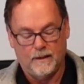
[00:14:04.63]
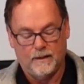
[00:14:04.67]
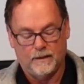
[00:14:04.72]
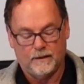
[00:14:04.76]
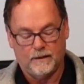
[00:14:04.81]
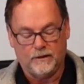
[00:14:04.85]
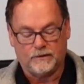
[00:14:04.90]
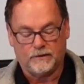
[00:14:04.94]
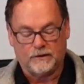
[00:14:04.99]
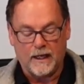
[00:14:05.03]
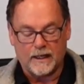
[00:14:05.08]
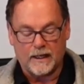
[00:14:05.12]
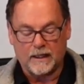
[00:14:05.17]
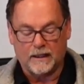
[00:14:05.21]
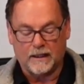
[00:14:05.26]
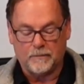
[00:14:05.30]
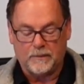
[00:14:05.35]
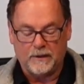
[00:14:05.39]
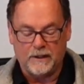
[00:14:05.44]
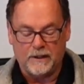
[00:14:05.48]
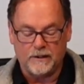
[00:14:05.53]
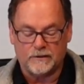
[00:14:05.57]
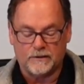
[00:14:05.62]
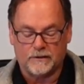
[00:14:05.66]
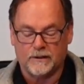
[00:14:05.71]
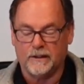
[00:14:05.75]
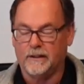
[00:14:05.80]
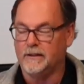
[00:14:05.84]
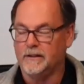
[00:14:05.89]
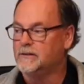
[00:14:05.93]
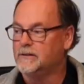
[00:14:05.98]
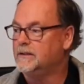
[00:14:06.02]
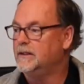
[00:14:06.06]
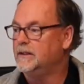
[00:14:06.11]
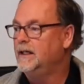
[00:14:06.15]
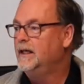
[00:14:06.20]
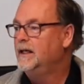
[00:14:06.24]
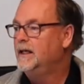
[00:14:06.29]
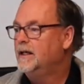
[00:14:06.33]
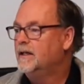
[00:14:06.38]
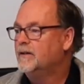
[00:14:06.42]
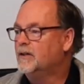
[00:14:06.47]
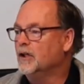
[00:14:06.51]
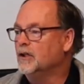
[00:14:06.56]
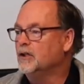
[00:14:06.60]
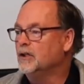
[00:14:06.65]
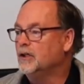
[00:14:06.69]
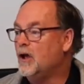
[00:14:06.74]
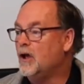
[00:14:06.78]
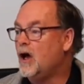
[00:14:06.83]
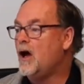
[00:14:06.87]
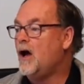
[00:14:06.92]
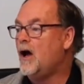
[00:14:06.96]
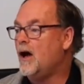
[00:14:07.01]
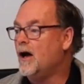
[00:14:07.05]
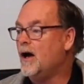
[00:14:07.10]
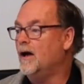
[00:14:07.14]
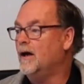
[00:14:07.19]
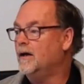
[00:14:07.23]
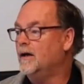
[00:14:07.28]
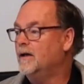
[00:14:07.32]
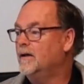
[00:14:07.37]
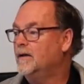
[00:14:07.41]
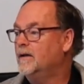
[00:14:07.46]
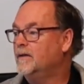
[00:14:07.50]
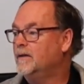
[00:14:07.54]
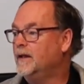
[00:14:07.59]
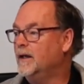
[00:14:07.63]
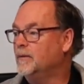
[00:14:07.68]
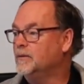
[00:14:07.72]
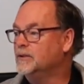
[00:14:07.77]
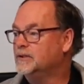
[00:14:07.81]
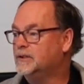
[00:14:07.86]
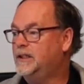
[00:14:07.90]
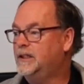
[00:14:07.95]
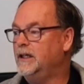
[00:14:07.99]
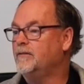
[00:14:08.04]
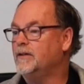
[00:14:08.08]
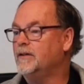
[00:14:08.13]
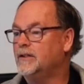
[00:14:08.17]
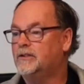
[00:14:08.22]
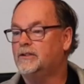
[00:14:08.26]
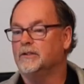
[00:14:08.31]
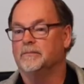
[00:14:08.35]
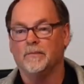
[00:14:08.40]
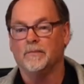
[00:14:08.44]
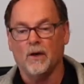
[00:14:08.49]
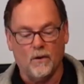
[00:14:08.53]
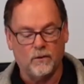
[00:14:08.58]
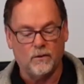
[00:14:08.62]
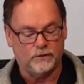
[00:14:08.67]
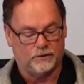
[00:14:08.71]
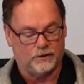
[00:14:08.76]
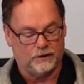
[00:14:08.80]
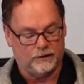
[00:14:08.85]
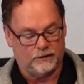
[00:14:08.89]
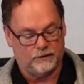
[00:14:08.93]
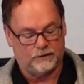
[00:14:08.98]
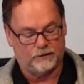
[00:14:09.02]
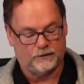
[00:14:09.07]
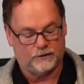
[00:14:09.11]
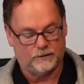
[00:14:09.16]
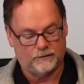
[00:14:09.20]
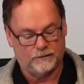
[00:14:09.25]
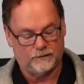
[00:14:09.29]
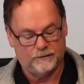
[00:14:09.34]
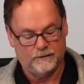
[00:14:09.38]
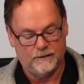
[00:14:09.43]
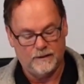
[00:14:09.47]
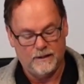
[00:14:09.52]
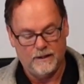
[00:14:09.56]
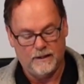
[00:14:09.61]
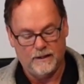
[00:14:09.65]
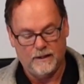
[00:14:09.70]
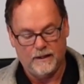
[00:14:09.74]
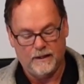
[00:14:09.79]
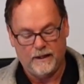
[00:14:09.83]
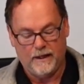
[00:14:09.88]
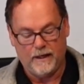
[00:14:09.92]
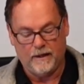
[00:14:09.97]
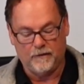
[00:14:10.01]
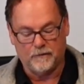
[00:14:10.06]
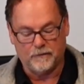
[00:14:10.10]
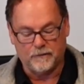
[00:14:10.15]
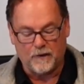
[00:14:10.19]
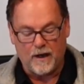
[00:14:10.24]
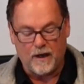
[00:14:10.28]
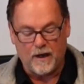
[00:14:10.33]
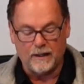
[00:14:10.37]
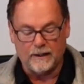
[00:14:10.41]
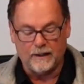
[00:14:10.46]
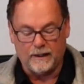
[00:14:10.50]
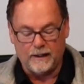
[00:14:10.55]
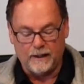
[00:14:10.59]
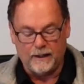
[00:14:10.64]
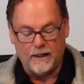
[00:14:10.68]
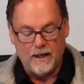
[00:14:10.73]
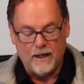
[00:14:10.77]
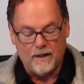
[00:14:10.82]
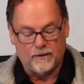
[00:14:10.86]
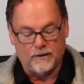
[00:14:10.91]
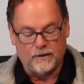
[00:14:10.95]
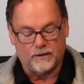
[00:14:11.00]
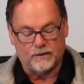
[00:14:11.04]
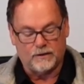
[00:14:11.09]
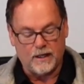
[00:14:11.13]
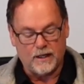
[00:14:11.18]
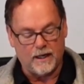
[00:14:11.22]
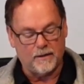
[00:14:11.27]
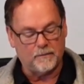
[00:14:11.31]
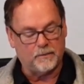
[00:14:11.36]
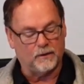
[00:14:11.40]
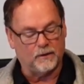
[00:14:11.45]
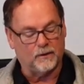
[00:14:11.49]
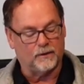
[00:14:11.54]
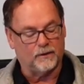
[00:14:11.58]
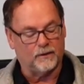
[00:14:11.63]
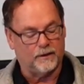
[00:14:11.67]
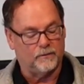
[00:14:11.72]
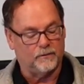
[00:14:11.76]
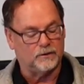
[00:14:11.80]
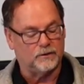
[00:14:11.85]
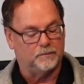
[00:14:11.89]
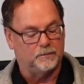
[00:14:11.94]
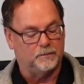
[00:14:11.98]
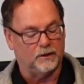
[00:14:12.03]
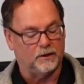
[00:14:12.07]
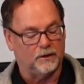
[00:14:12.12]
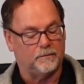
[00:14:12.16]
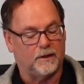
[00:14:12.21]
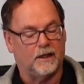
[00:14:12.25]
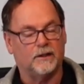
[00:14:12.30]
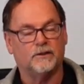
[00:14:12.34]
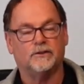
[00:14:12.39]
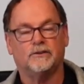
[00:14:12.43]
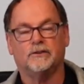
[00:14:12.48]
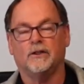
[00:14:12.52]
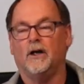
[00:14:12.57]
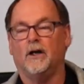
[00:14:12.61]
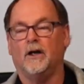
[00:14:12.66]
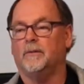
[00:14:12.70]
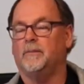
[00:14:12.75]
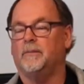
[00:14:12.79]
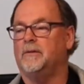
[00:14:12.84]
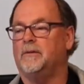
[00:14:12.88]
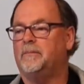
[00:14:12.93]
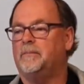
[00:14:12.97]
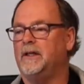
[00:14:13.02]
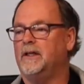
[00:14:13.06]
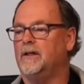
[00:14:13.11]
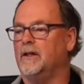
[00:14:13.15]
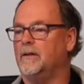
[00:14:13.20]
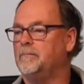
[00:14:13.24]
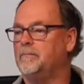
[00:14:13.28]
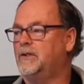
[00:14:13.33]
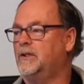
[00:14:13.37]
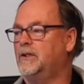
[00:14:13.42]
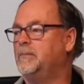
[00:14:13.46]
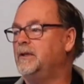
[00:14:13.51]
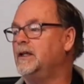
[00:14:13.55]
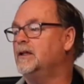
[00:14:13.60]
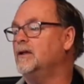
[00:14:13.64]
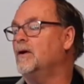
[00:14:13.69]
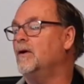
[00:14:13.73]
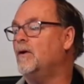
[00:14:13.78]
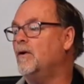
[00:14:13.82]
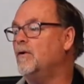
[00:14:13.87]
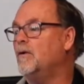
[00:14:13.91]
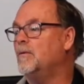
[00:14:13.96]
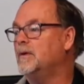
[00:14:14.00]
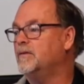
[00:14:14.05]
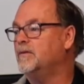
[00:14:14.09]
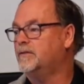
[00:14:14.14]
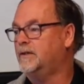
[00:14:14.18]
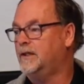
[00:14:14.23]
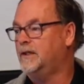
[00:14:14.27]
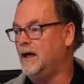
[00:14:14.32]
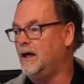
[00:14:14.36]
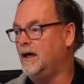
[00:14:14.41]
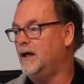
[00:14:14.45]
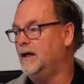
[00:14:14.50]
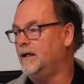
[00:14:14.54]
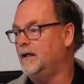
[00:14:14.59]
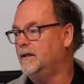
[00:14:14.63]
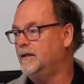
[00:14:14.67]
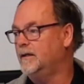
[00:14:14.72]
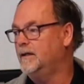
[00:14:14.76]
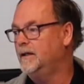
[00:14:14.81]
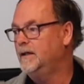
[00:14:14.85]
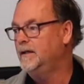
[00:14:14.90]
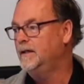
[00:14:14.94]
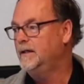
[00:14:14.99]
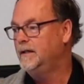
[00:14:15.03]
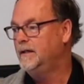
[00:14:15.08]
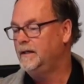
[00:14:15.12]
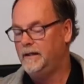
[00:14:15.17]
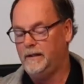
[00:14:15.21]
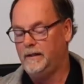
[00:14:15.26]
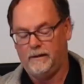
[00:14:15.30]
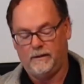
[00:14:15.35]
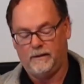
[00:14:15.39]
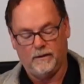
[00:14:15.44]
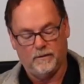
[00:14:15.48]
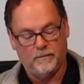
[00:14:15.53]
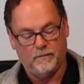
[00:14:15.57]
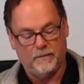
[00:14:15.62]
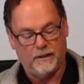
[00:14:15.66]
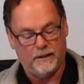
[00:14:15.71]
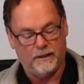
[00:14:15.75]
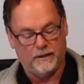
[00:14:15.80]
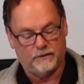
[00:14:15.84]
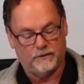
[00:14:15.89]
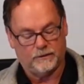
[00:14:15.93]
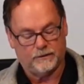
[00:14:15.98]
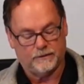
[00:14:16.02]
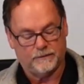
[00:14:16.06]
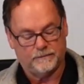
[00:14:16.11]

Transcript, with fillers: The second piece is the law that was given to Moses. And finally, the temple that was built by Solomon to be the home of God in their midst.